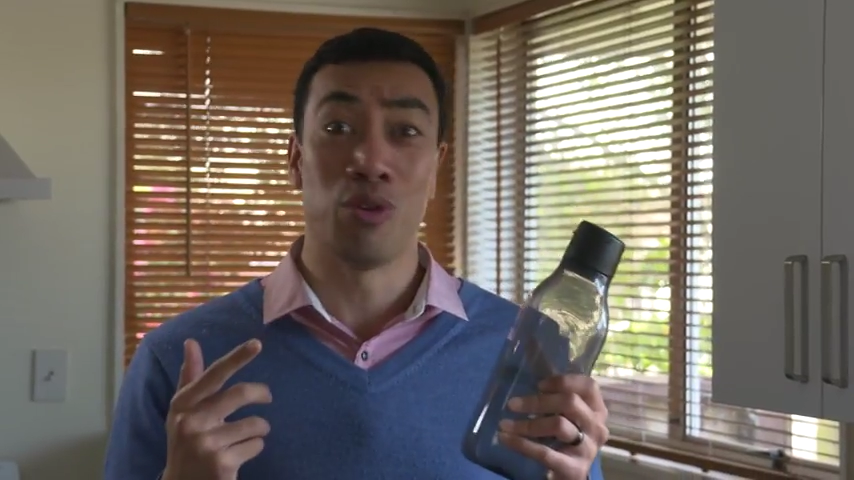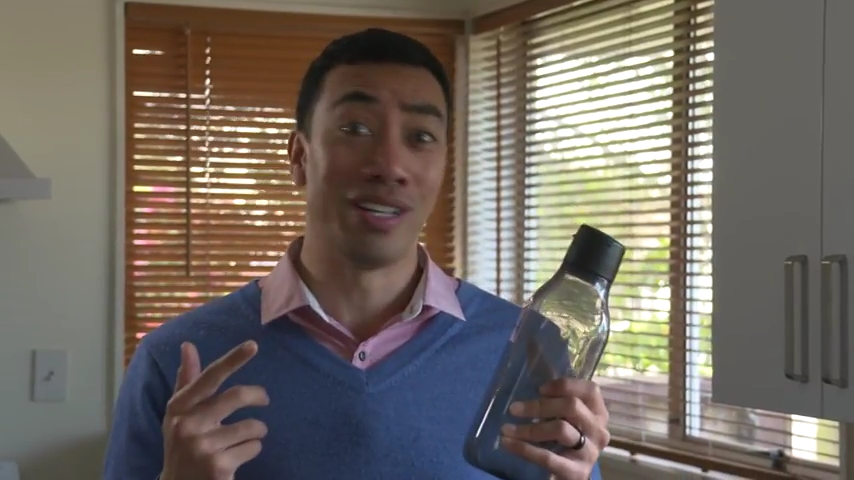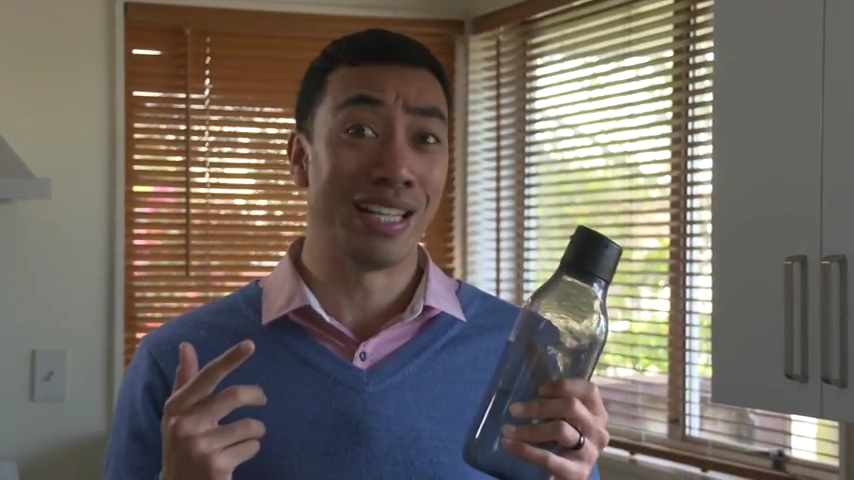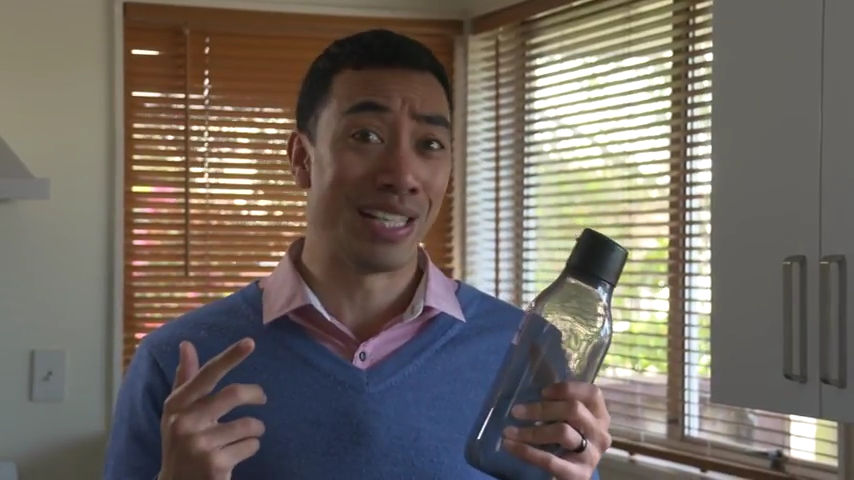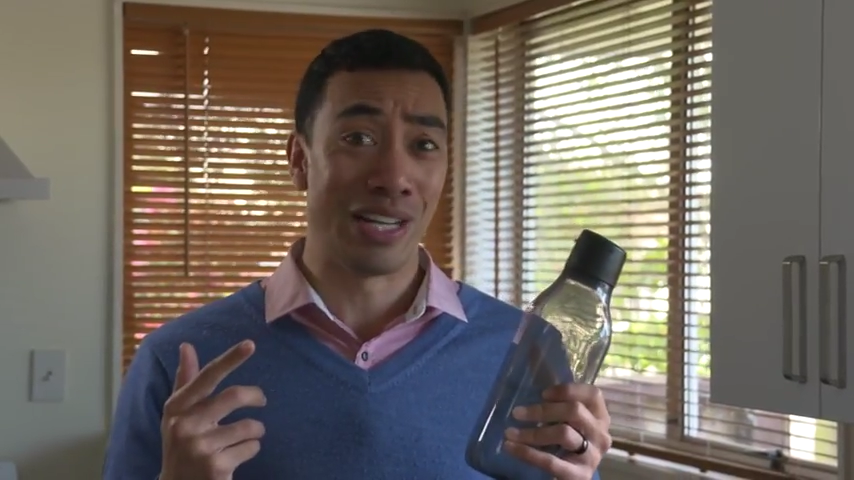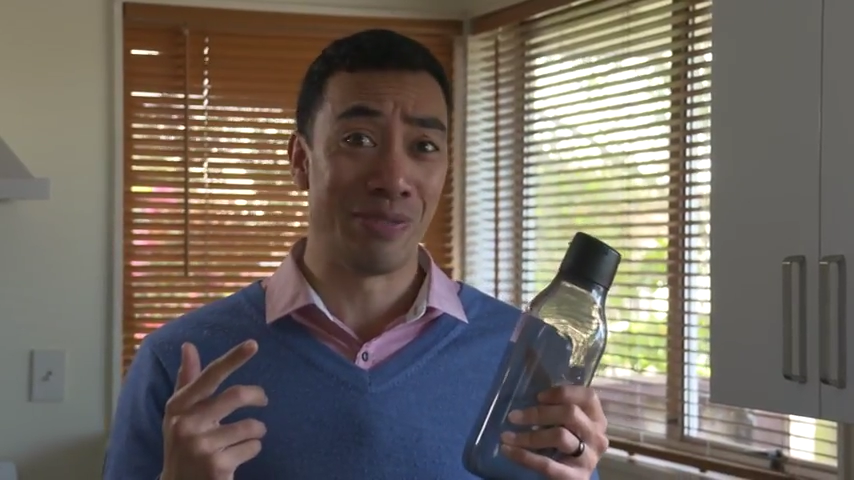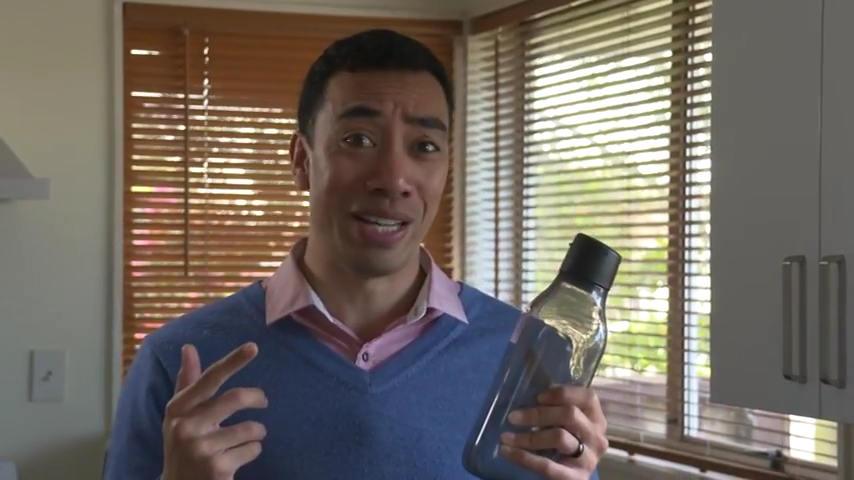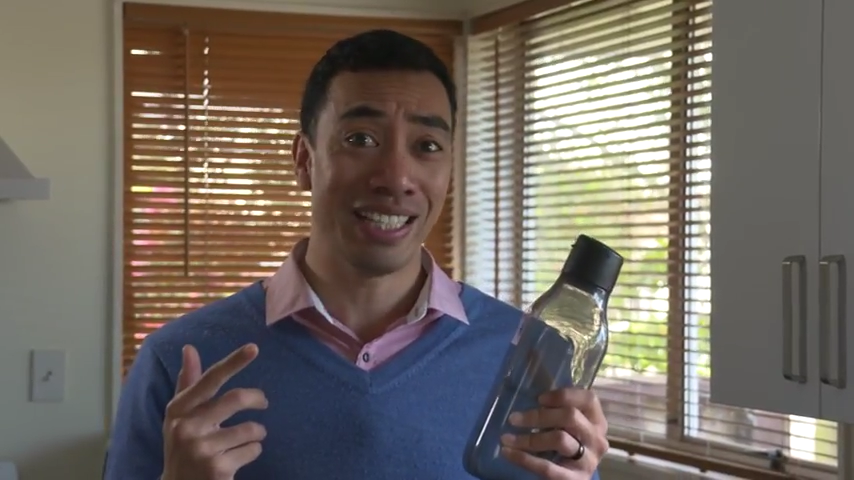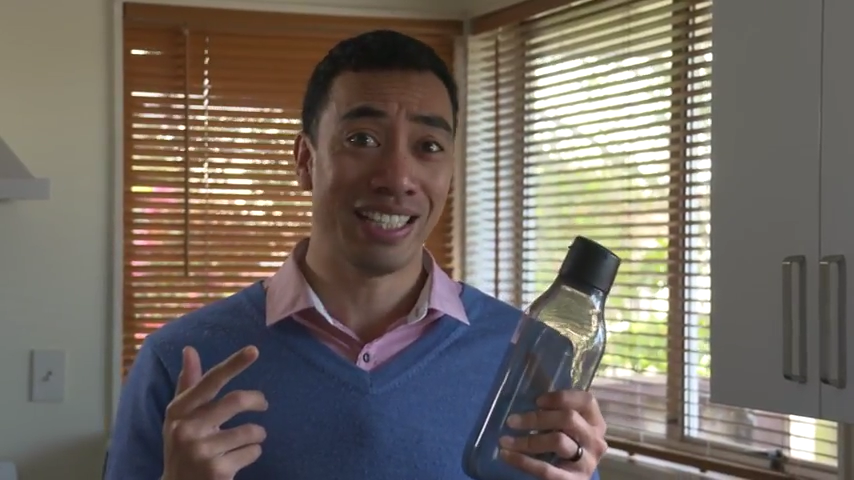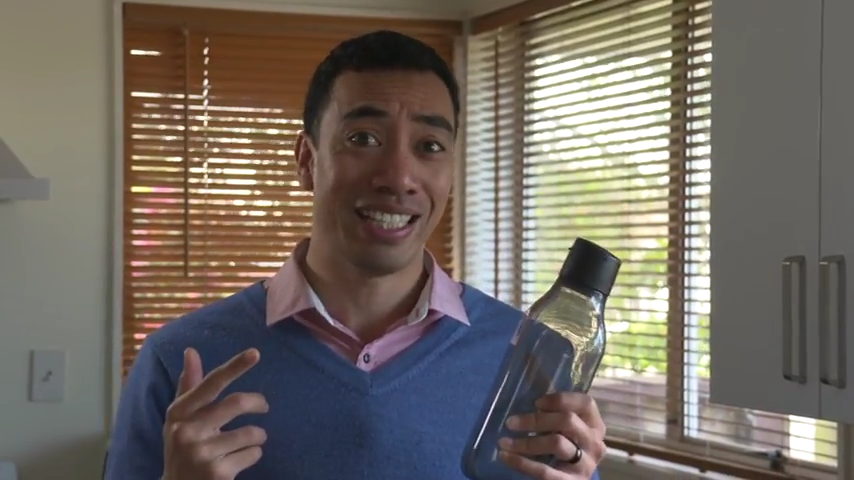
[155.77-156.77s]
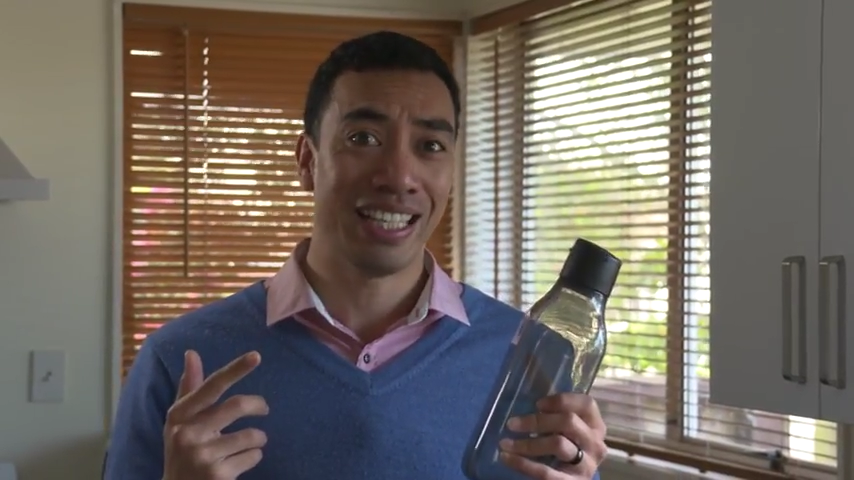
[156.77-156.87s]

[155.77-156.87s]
water does anyway.